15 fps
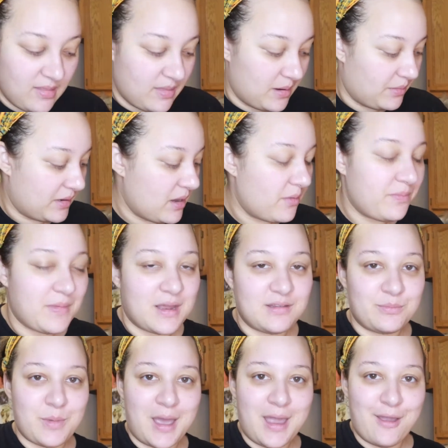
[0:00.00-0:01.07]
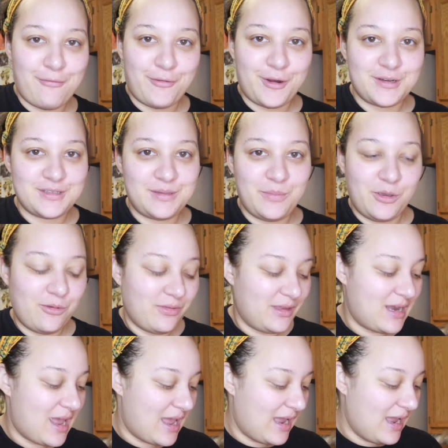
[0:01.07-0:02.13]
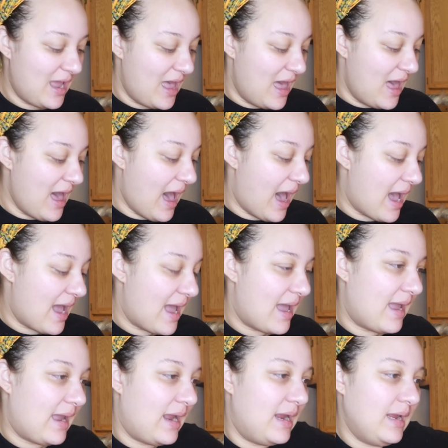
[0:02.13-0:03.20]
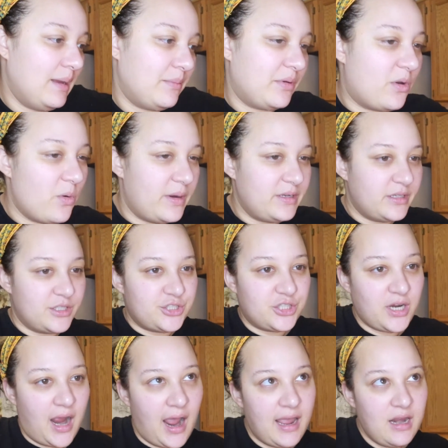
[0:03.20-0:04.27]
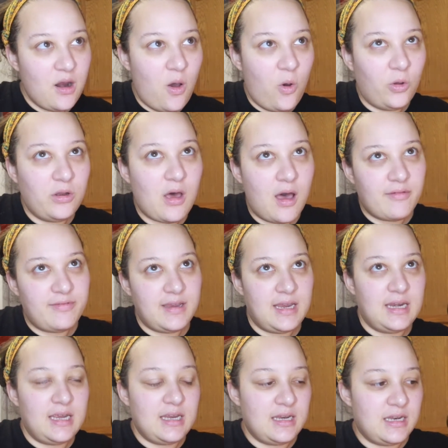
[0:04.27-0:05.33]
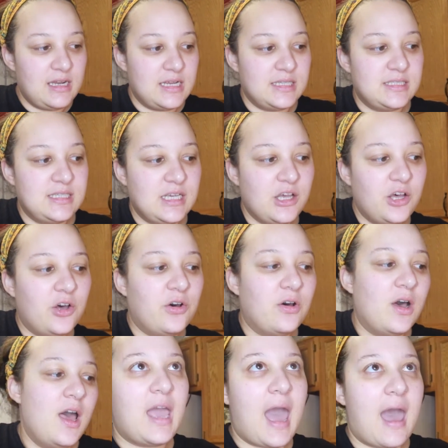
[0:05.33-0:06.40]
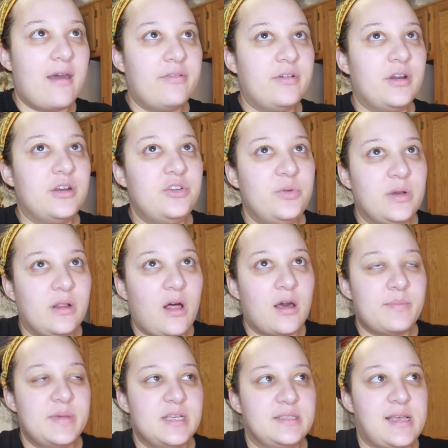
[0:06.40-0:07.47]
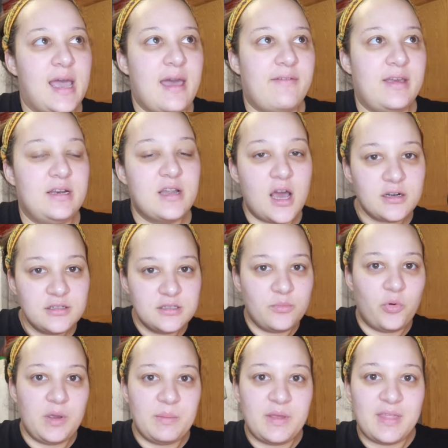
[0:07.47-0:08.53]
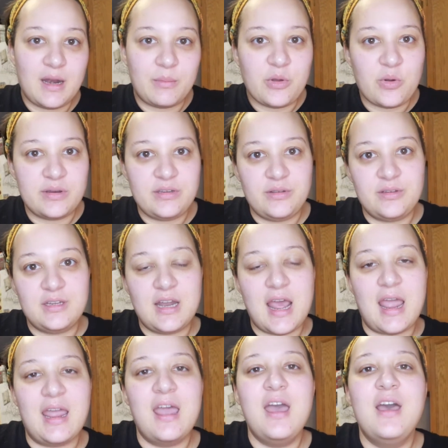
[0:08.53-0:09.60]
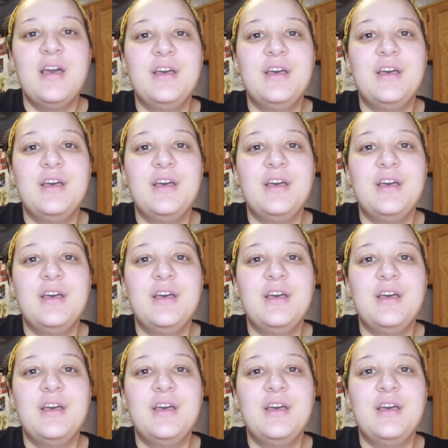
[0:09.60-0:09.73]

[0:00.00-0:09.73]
There we go. That is my first meal of the day. I am going to try and hold off eating until after 2 o'clock because I have a doctor's appointment that I'm going to today.